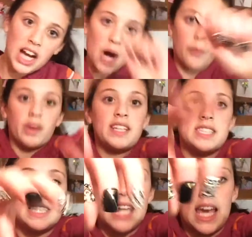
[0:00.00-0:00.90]
I got were
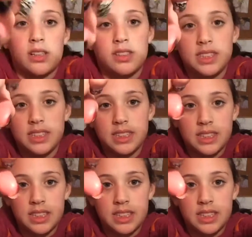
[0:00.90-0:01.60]
these nails.